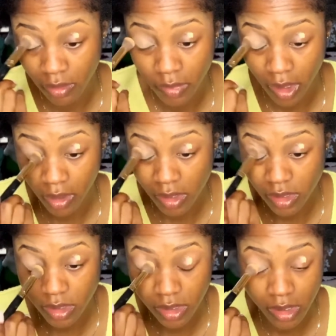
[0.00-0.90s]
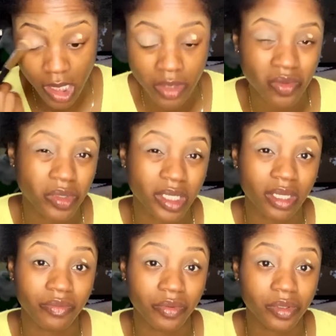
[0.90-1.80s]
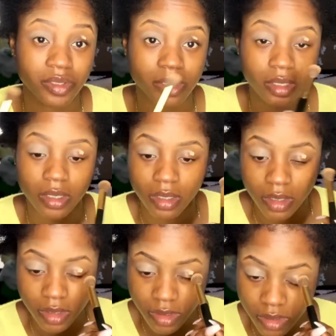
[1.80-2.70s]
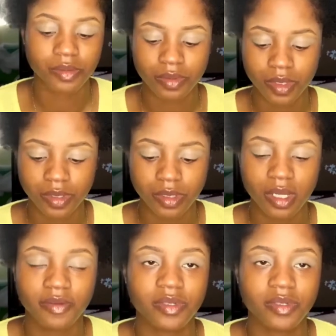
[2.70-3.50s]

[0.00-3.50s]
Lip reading: because I don't really eat fruits and stuff.